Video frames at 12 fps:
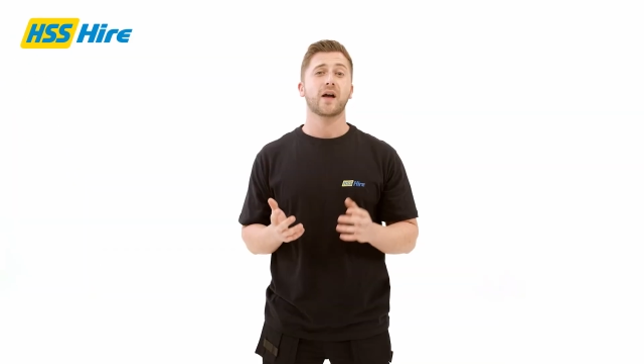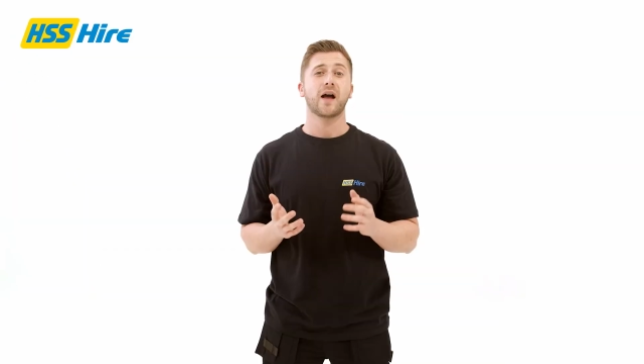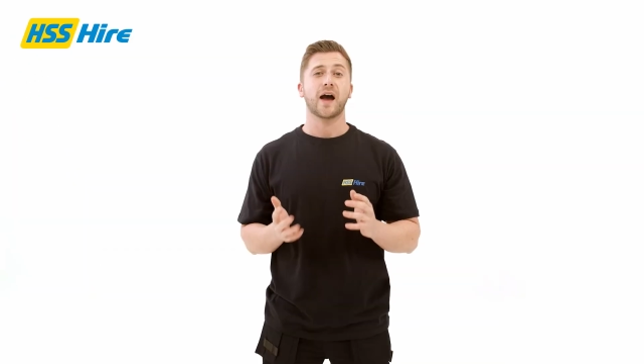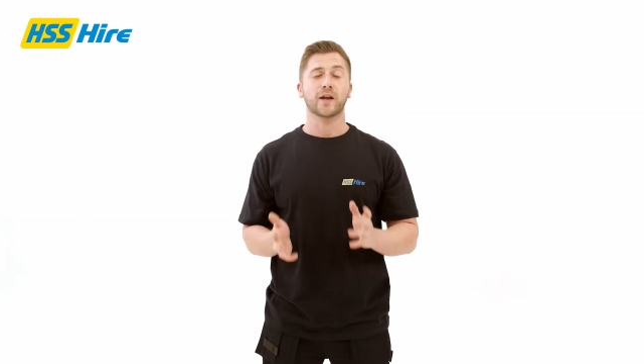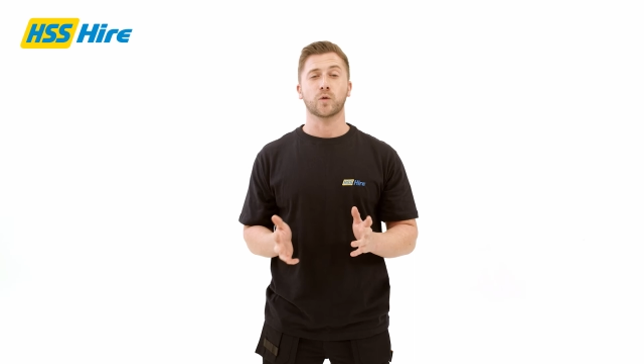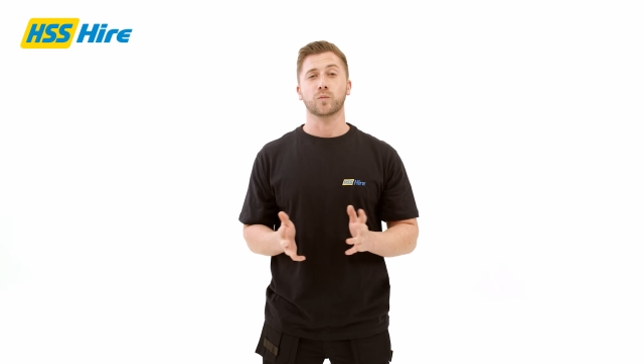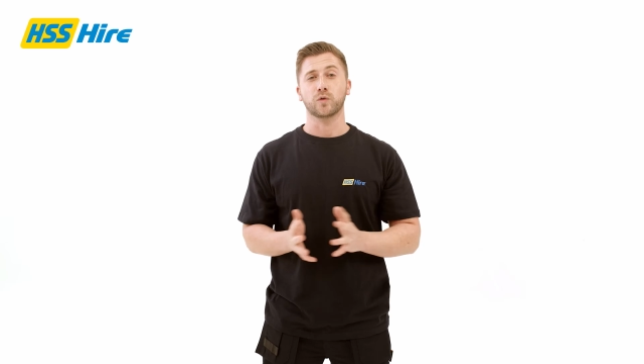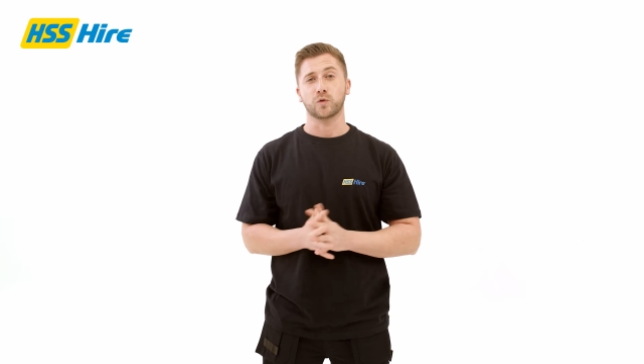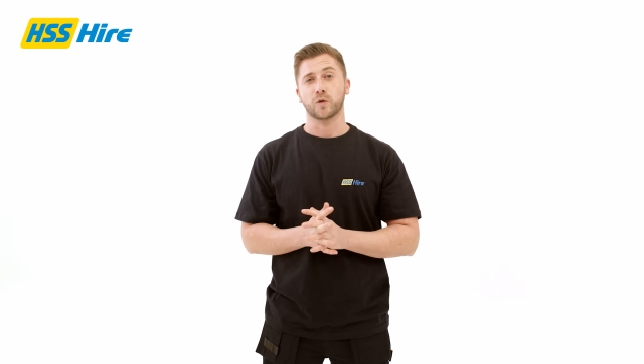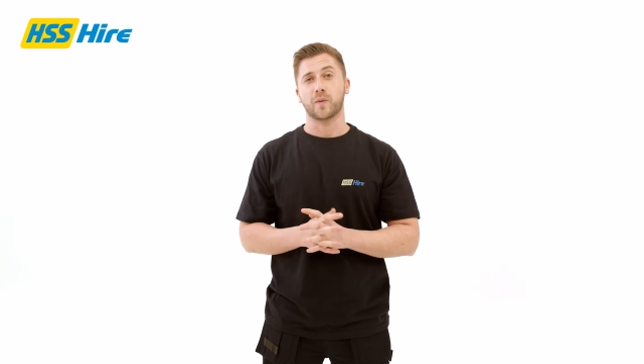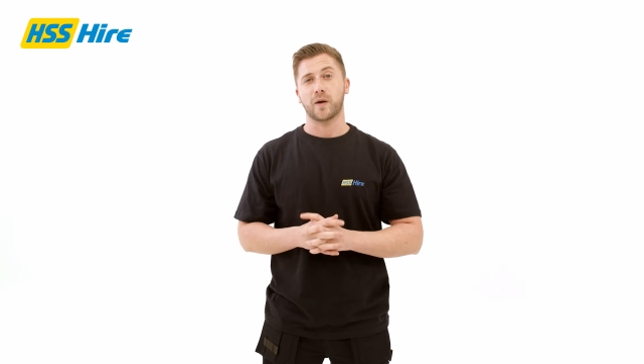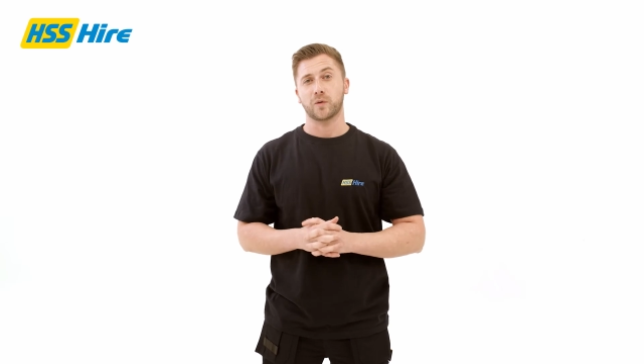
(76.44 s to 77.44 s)
and unplug
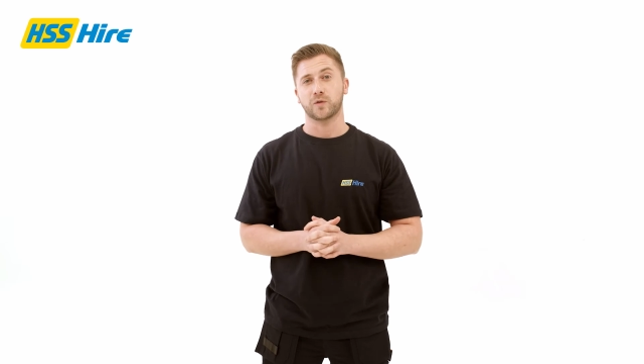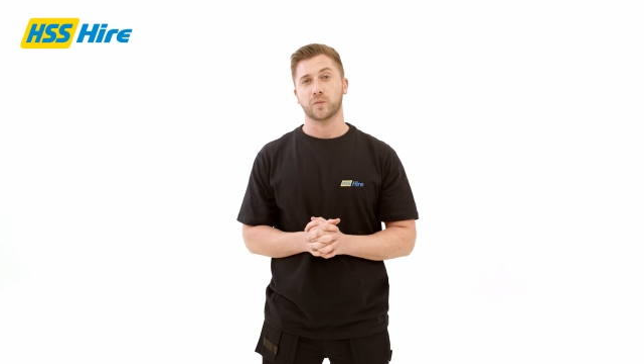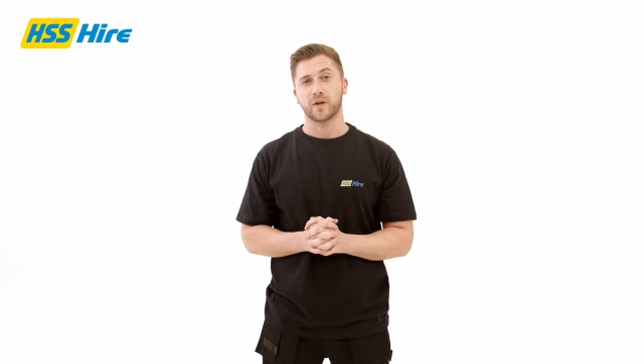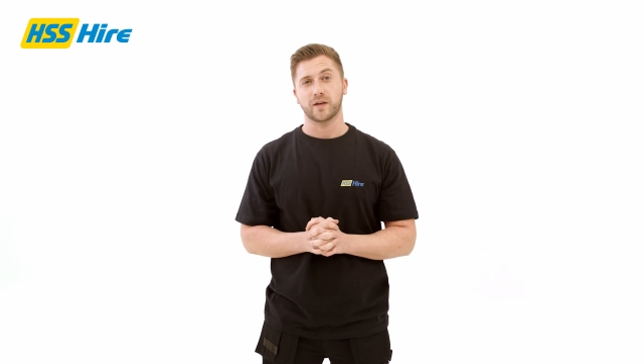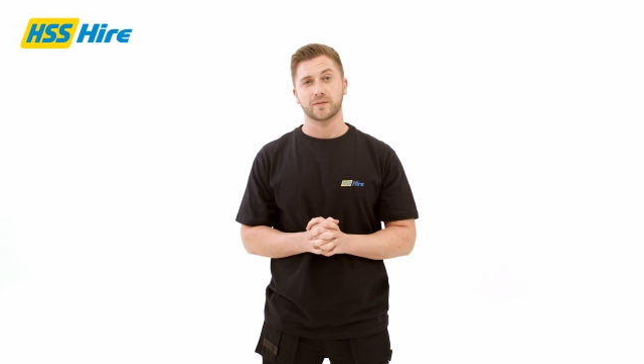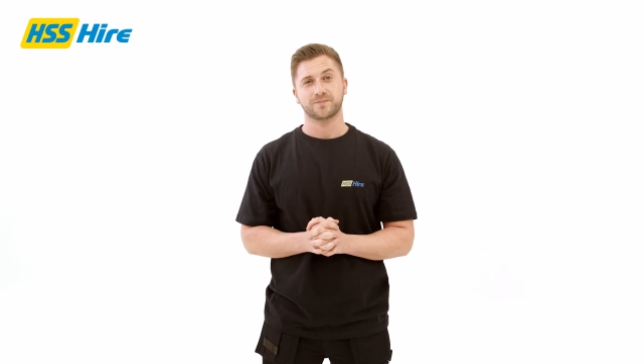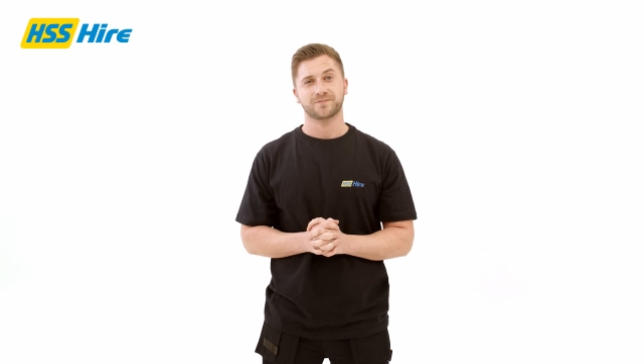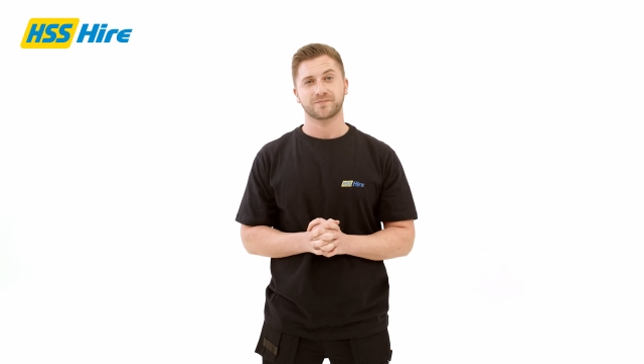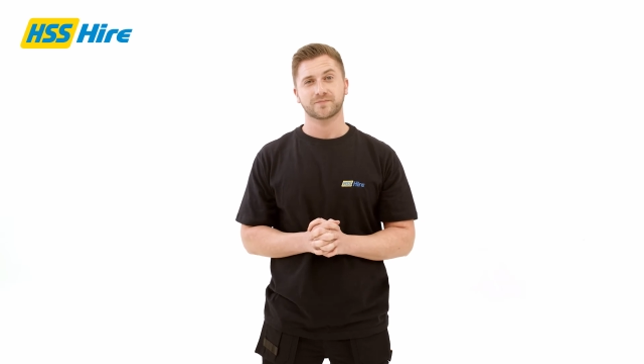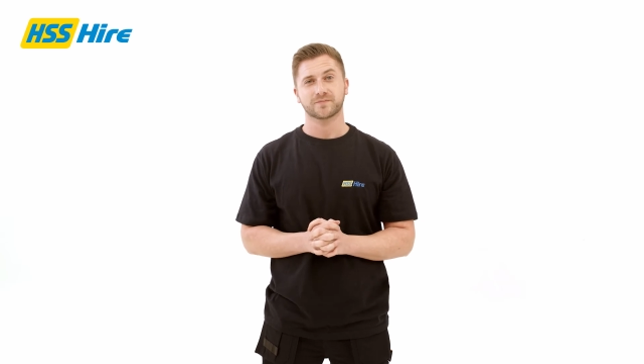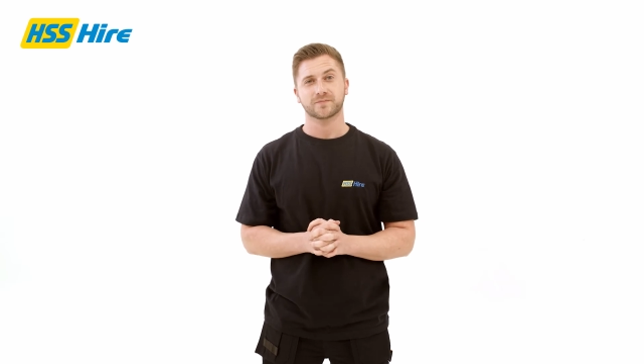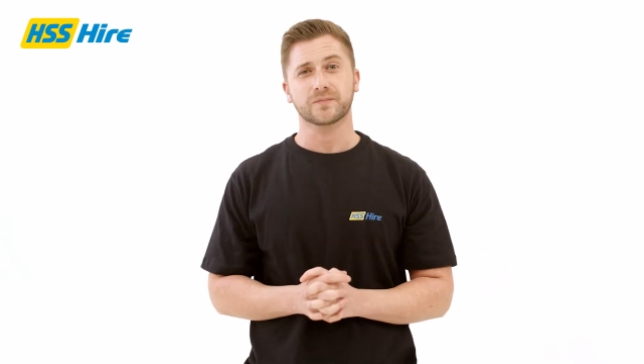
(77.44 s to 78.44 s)
the power supply.
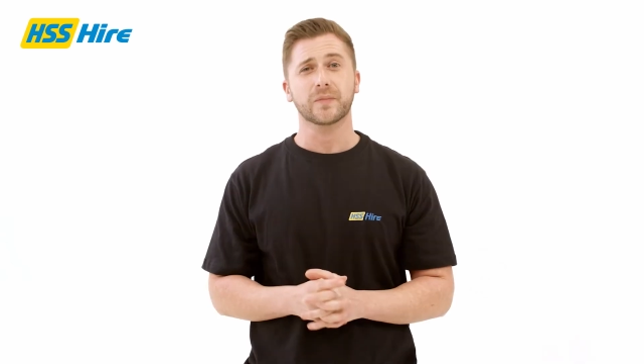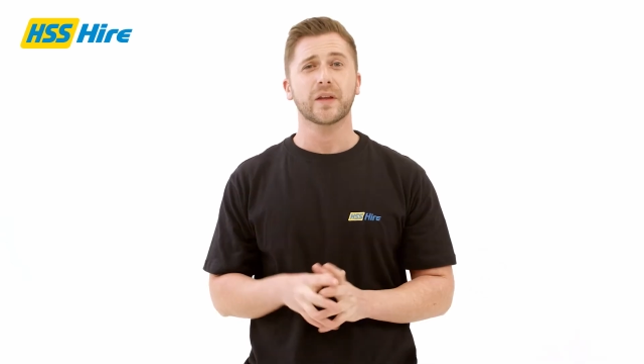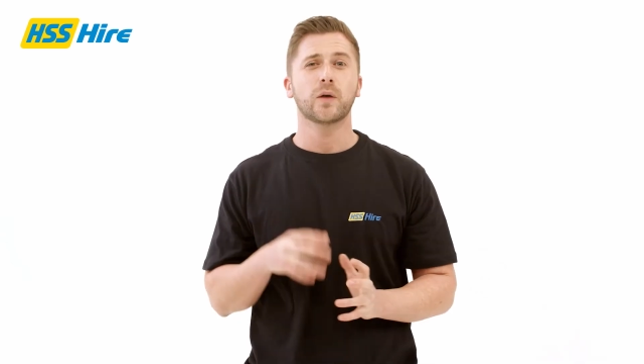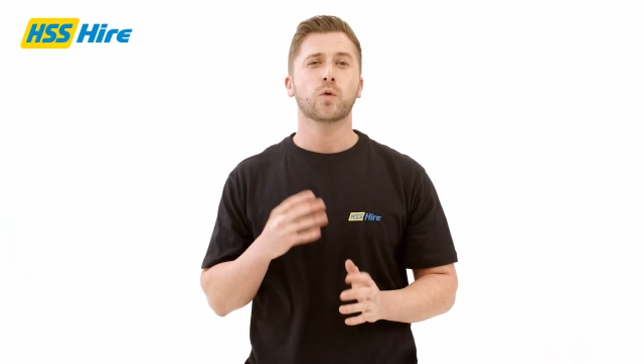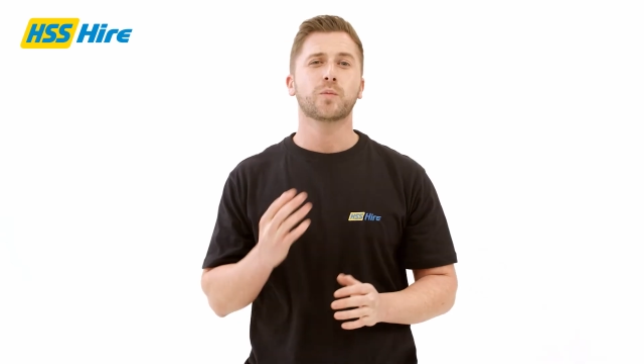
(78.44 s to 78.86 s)
It